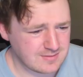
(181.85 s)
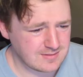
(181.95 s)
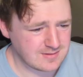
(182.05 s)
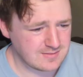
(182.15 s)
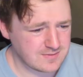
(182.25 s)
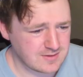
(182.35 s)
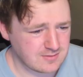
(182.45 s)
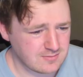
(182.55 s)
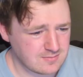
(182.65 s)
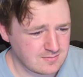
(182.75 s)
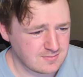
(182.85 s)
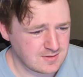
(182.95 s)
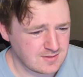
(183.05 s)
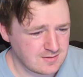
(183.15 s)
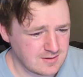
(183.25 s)
I don't even know.
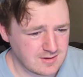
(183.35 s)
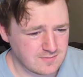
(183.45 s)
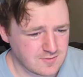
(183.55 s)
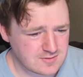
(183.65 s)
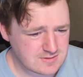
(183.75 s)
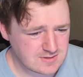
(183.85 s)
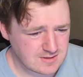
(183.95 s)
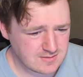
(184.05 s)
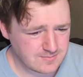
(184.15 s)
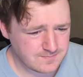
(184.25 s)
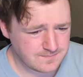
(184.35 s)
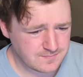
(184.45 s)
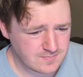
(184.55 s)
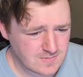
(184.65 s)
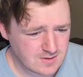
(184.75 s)
He got first.
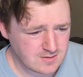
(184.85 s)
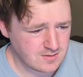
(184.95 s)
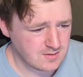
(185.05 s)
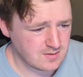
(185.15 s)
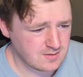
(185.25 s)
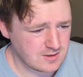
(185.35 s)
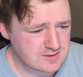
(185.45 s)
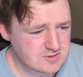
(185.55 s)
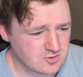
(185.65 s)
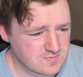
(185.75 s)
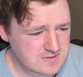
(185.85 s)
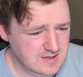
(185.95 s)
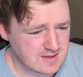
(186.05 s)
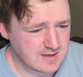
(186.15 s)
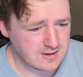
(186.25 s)
Gust Storm
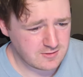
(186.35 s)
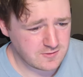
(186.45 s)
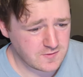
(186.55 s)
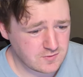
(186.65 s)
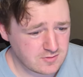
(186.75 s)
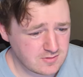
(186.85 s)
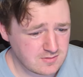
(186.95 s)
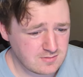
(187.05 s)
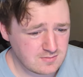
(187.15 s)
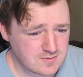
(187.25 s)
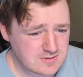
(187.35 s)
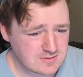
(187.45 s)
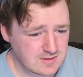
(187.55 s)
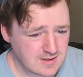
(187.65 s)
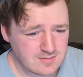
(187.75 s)
second. I got third, which,
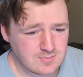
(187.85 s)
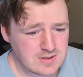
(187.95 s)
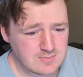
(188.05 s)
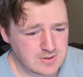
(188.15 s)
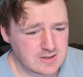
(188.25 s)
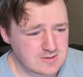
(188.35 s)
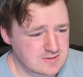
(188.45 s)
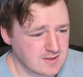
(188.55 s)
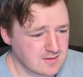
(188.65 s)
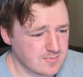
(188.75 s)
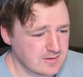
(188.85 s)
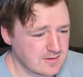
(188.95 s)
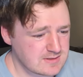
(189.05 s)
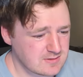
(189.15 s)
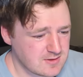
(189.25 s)
yeah, beginner's luck, but
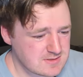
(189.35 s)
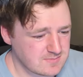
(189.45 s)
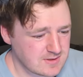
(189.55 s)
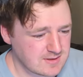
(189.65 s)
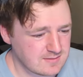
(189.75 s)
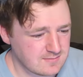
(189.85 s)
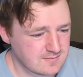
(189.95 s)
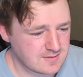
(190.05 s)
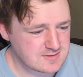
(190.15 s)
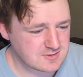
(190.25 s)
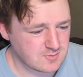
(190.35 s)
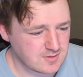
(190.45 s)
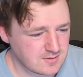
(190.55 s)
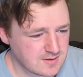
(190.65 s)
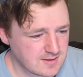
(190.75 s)
that's awesome that I did so well.